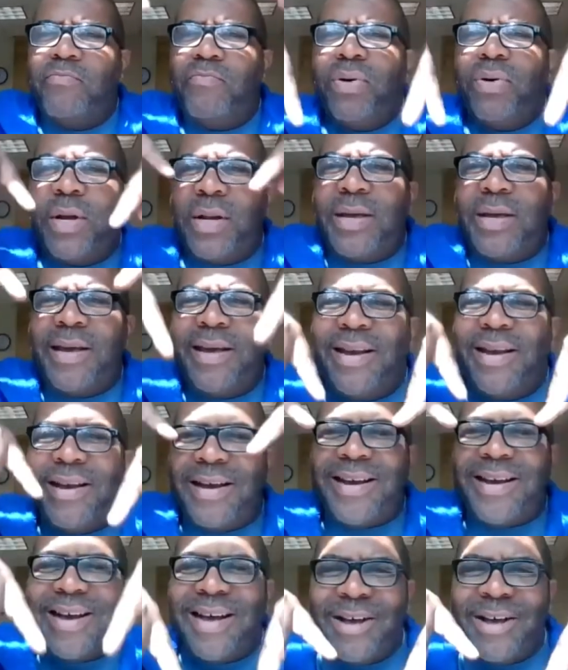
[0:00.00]
Put it in
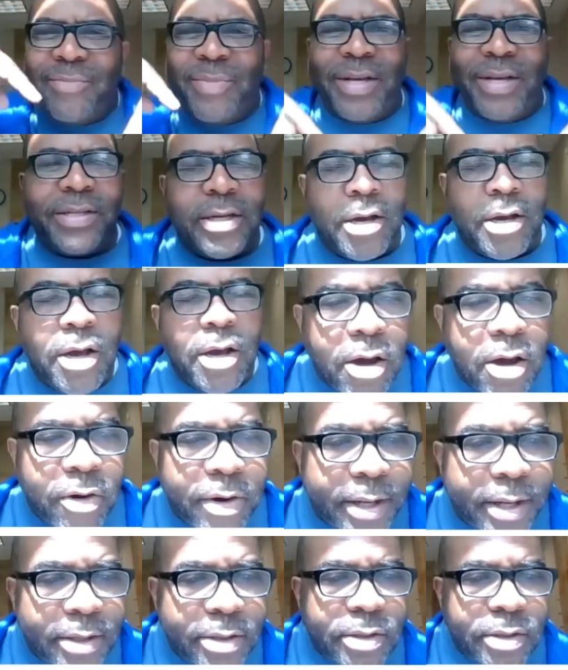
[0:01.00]
the comments. All
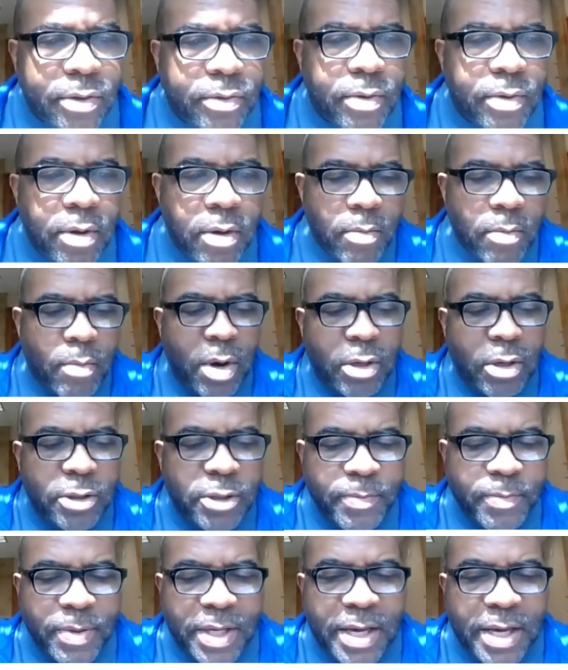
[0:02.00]
right, so
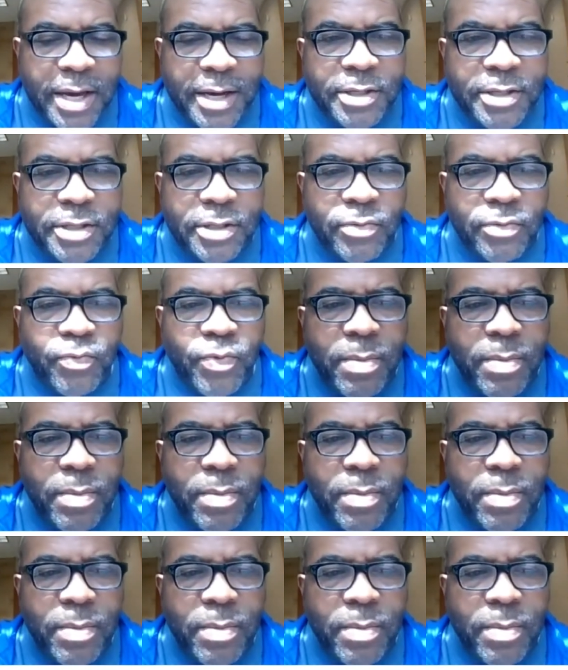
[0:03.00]
multiplication,